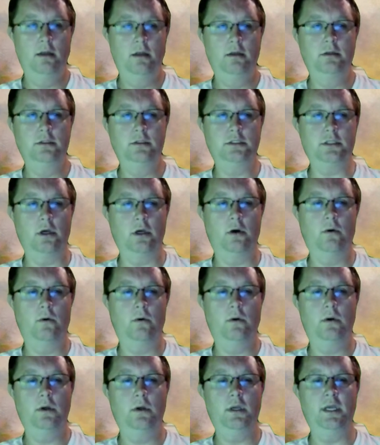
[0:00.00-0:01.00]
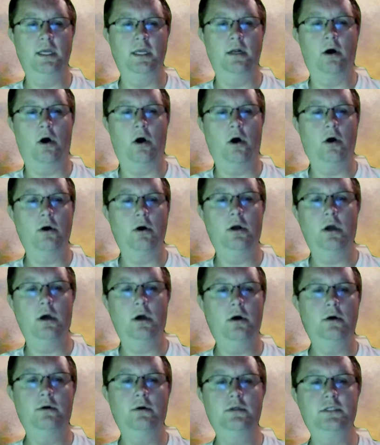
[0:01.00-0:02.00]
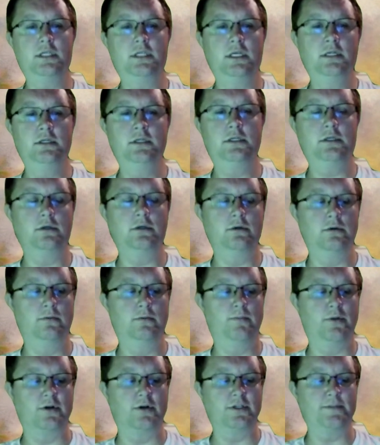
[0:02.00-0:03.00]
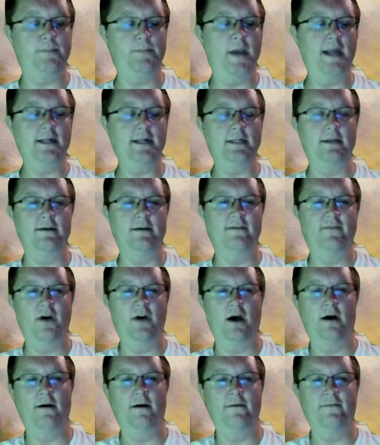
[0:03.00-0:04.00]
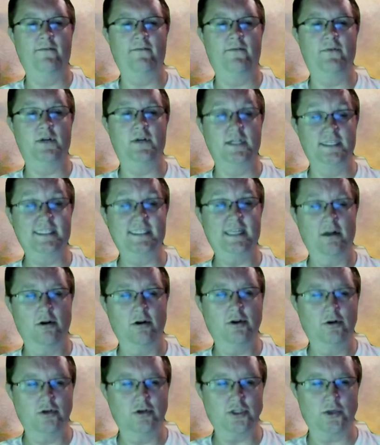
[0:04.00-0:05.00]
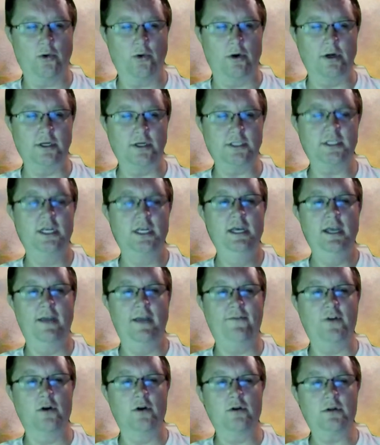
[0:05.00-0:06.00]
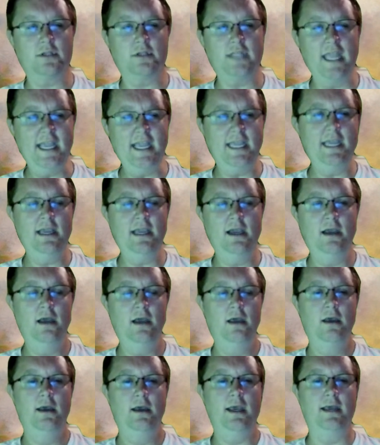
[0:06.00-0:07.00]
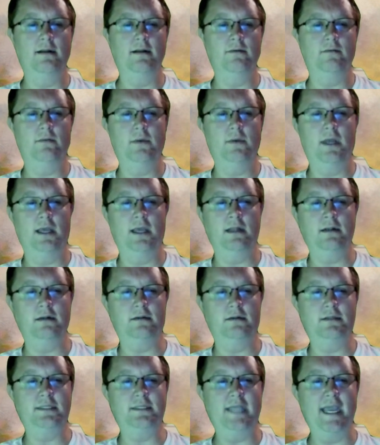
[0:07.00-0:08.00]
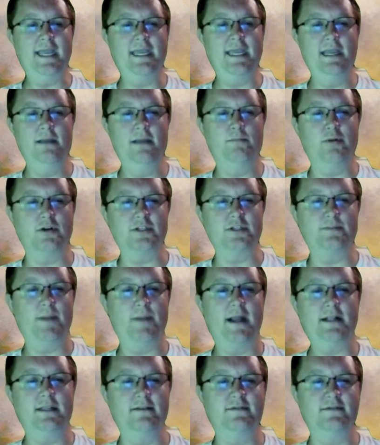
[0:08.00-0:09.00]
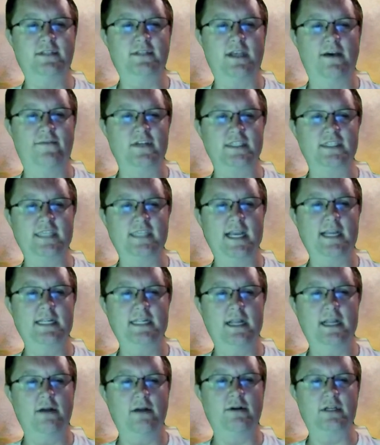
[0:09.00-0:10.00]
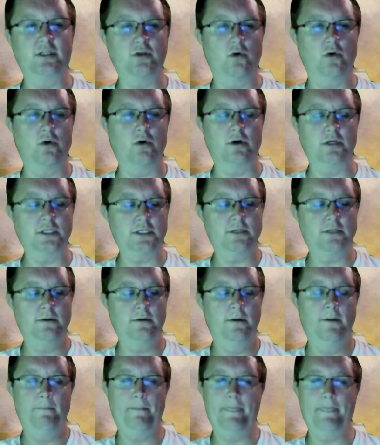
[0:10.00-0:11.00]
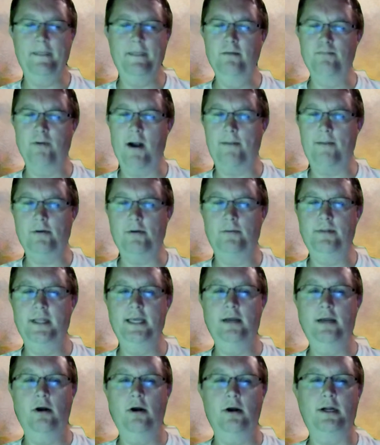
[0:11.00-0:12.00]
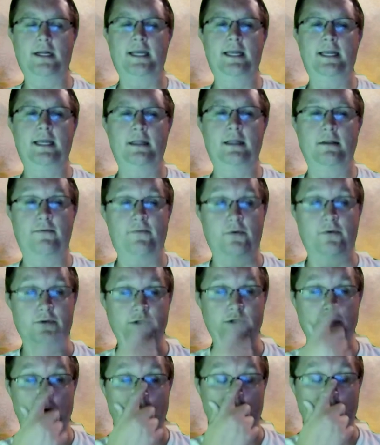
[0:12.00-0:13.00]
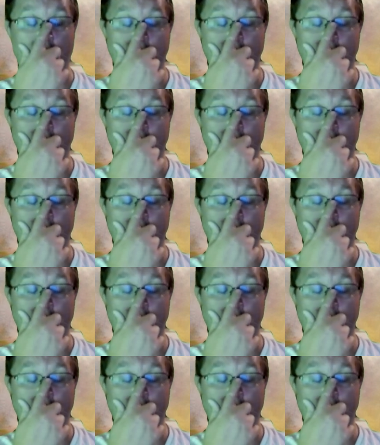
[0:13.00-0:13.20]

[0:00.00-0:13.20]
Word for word: So it all goes into perspective of consider your source. If you're thinking and, and taking perspectives of a secondary source, you probably aren't getting the full story.